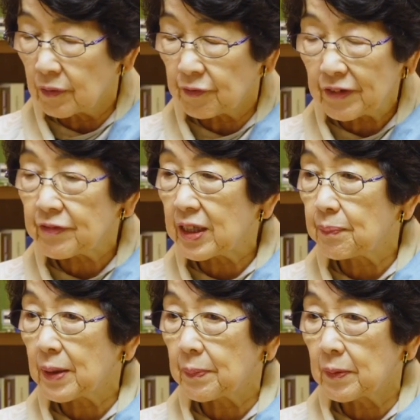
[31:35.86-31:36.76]
50
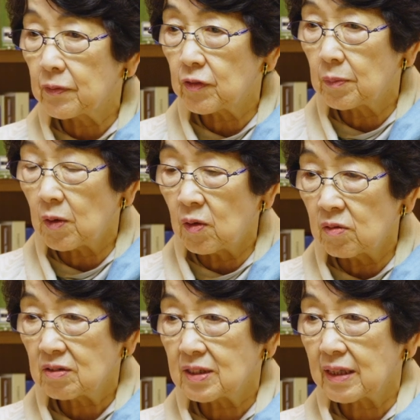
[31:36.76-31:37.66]
people from
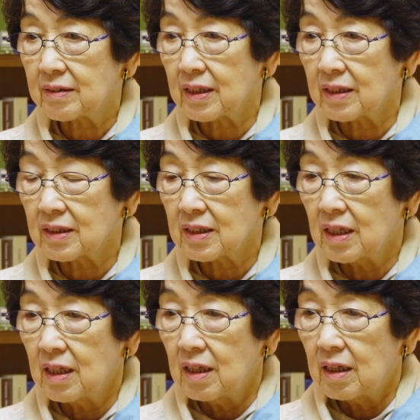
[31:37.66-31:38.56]
all sectors,
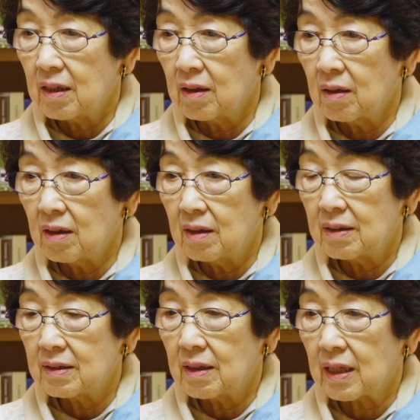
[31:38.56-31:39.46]
uh,
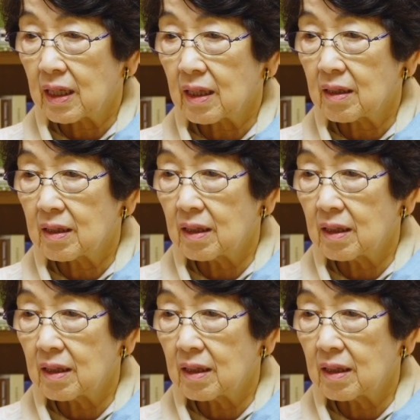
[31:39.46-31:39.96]
like